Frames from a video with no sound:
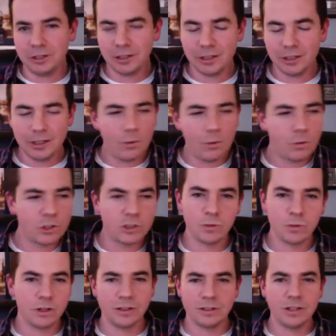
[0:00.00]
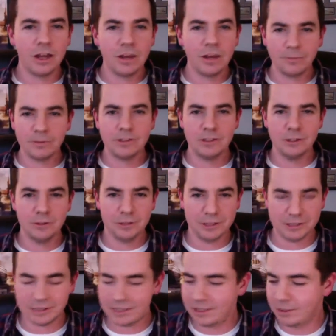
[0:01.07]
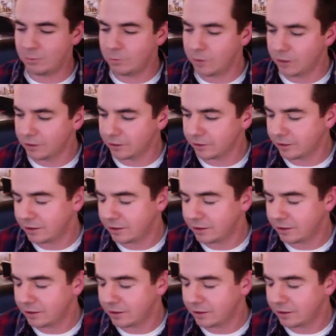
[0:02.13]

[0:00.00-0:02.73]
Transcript: which is one of the toughest unions in the world. Oh